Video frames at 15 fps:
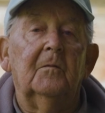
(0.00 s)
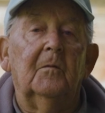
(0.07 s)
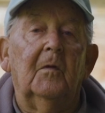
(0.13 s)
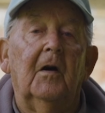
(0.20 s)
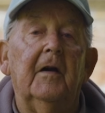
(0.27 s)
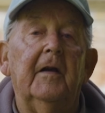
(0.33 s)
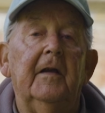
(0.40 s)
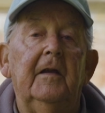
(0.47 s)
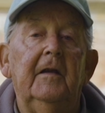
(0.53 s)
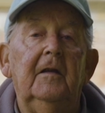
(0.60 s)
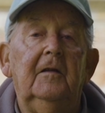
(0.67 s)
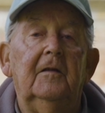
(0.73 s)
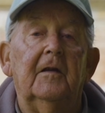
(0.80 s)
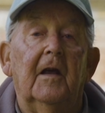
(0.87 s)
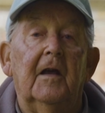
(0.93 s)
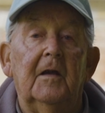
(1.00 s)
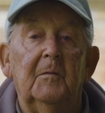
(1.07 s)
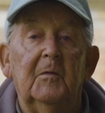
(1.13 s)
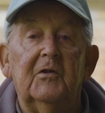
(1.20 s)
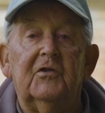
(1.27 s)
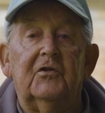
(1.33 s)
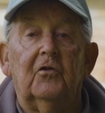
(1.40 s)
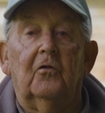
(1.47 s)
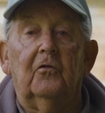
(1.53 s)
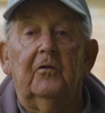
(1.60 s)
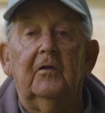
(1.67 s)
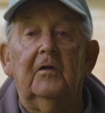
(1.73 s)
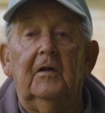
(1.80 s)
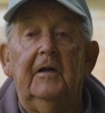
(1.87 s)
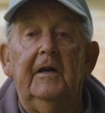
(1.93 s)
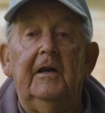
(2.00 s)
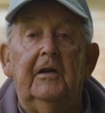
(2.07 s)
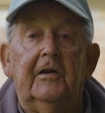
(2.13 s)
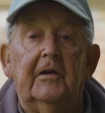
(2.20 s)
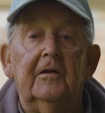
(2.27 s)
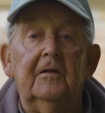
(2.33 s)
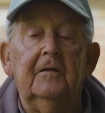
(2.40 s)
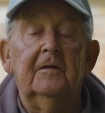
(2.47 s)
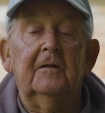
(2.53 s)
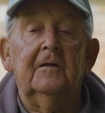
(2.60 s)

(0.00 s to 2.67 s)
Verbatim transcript: My name is John Liniger